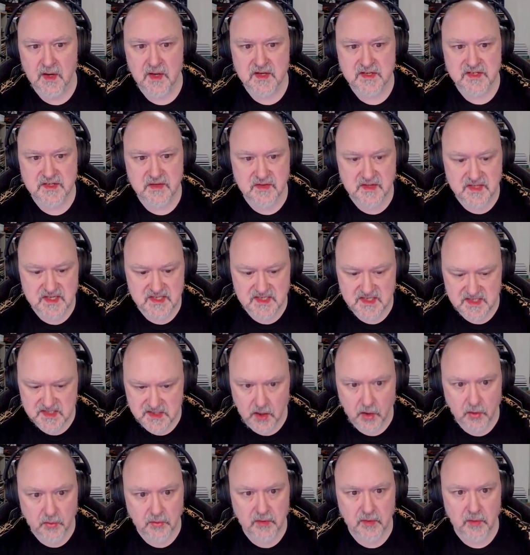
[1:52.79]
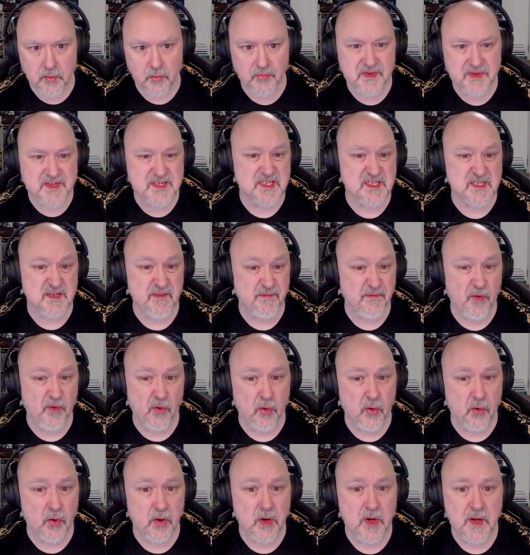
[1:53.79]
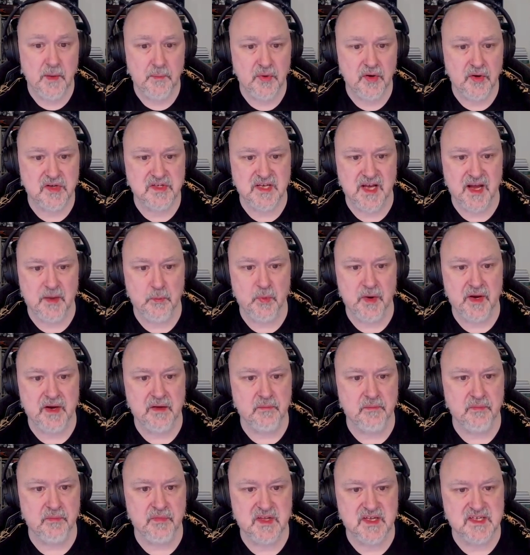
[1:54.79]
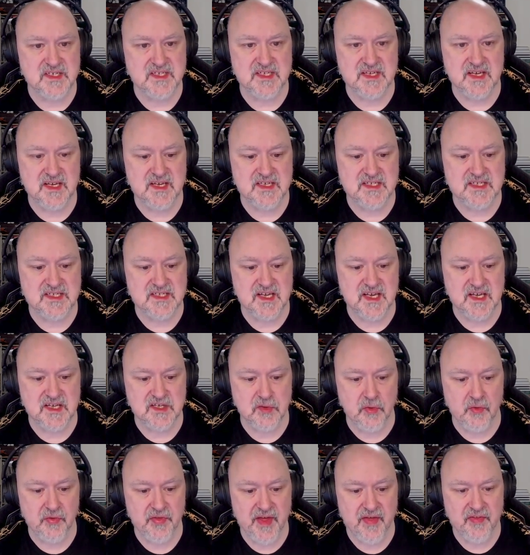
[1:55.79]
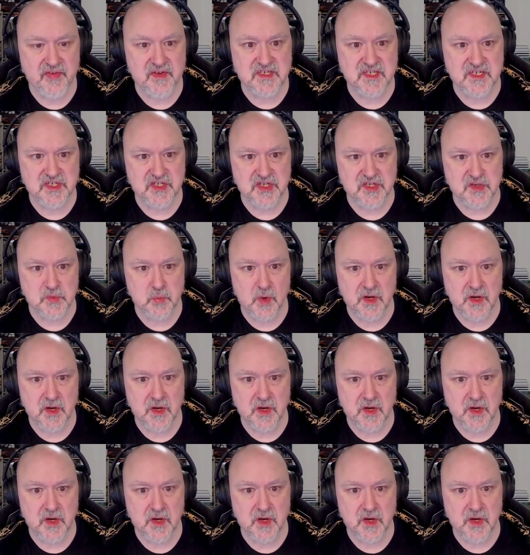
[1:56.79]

So this is, this is a 4 because this sees all the other digits.